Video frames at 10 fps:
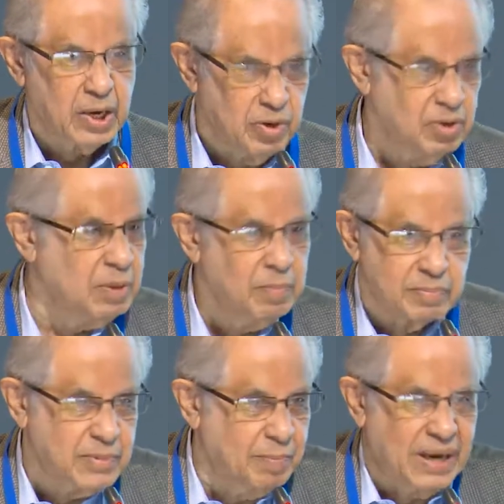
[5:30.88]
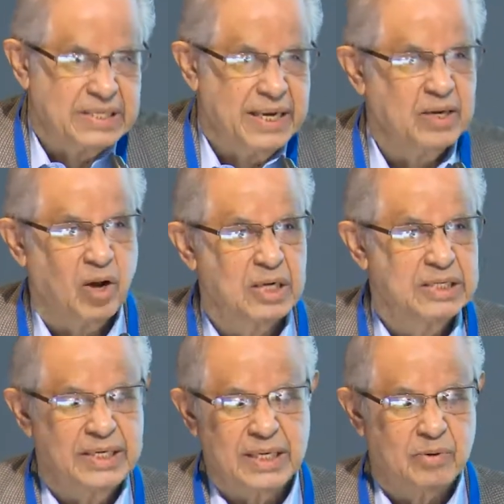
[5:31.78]
you know, the, the best
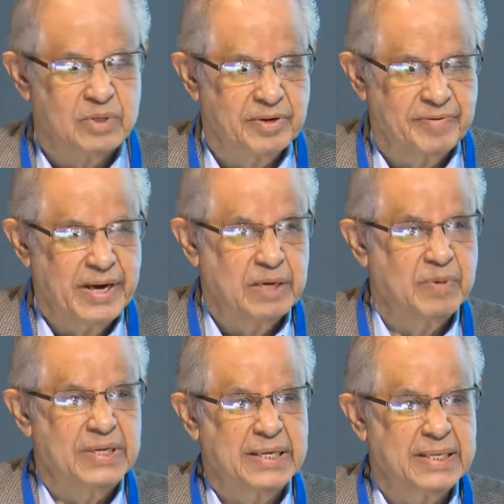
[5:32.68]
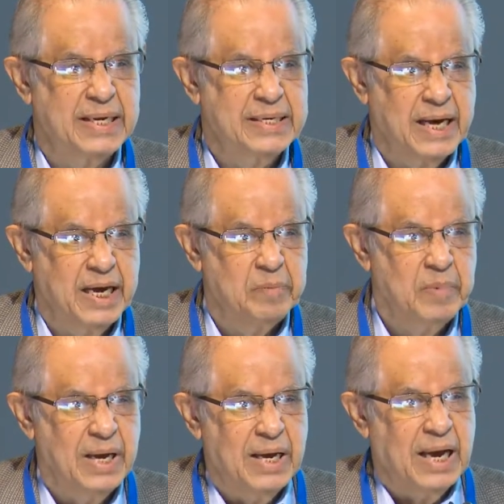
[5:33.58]
technology that was available at that time.
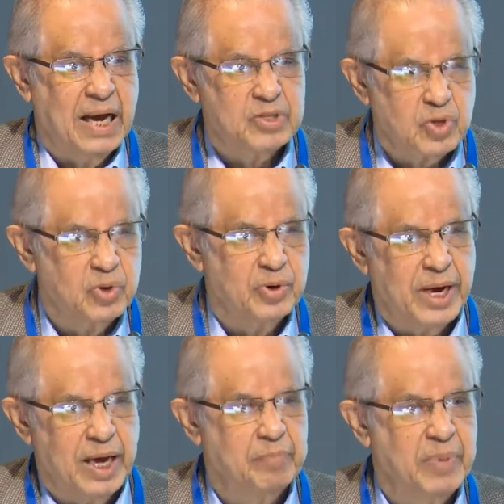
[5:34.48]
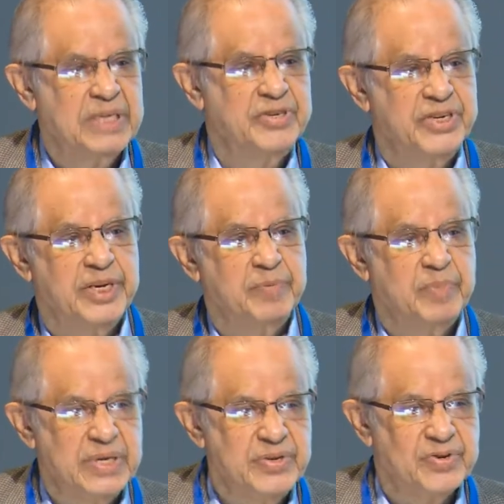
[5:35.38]
And so you get big
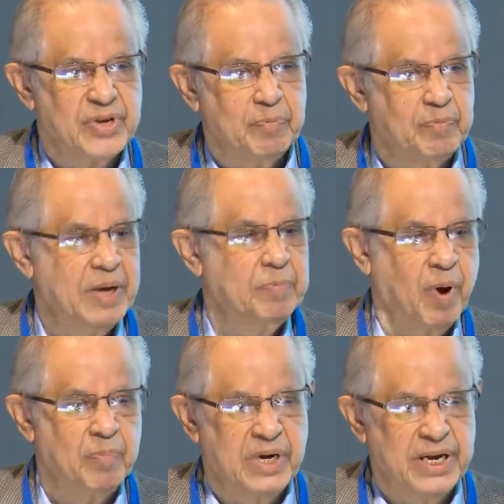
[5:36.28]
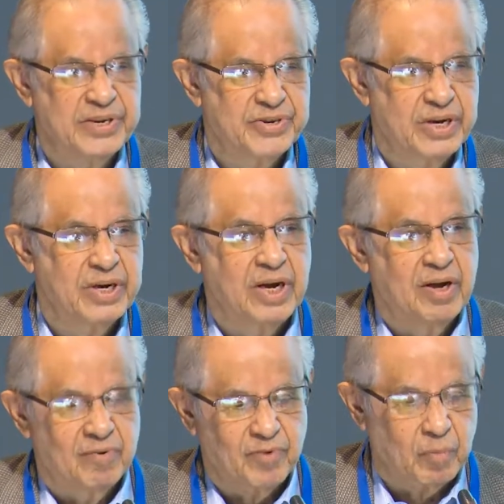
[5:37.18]
GDPs and big population
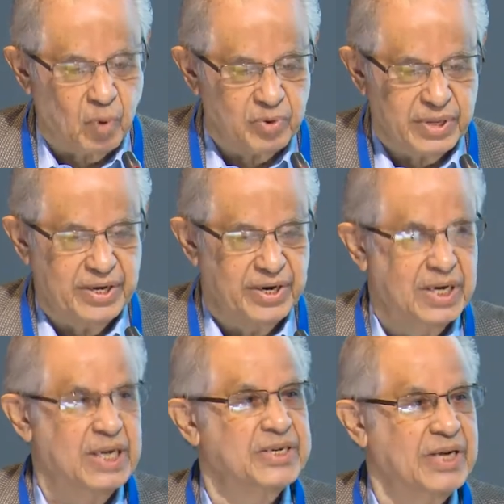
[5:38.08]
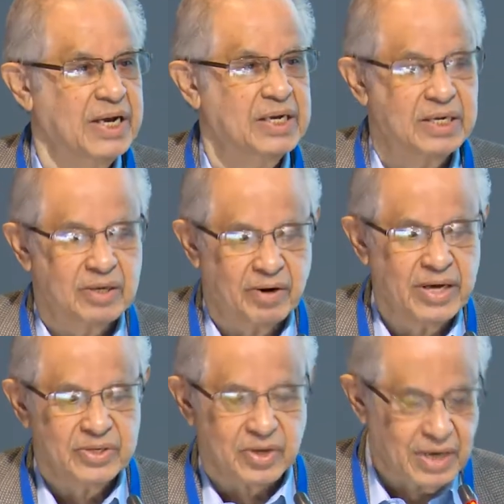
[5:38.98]
for both India and China. All
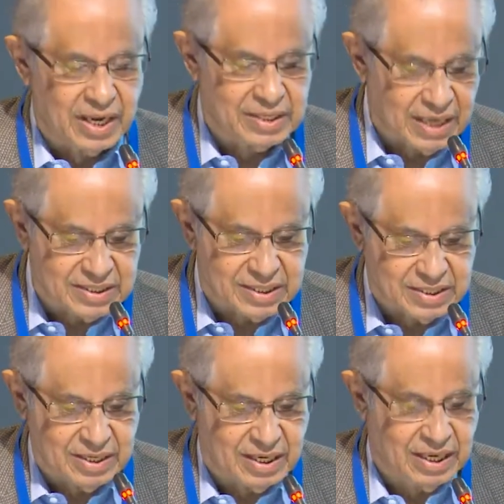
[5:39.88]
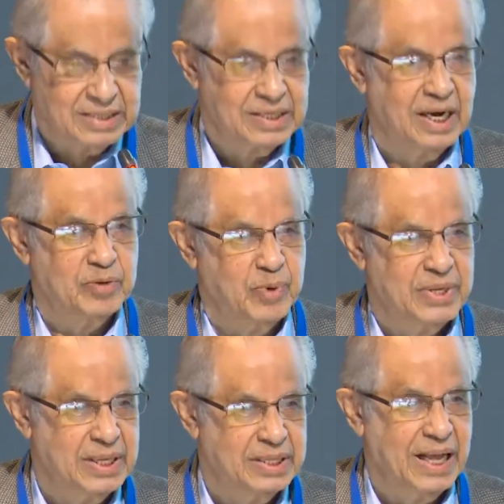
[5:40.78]
right, so that, let's, let's start with
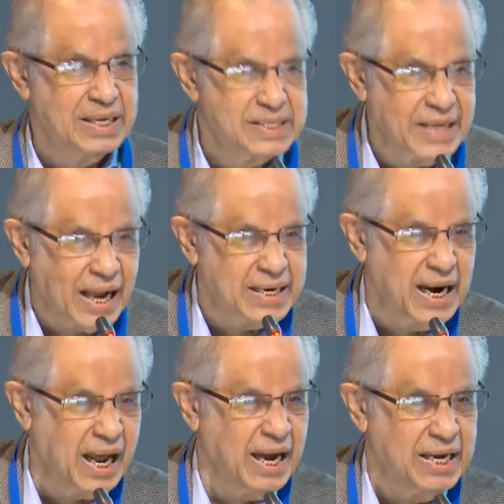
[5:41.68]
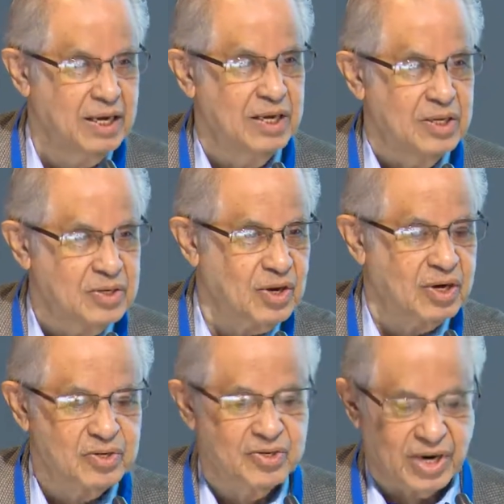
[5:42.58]
that's the underlying sort
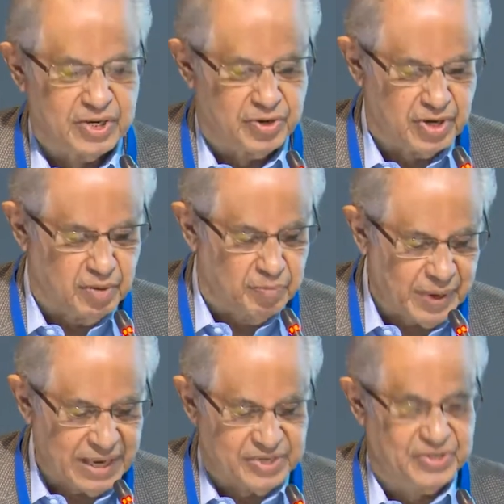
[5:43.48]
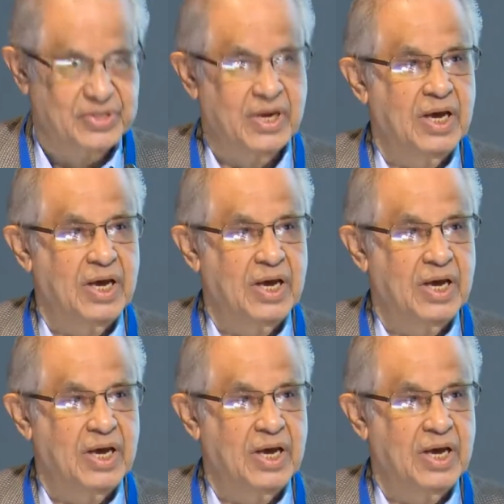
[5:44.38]
of structural base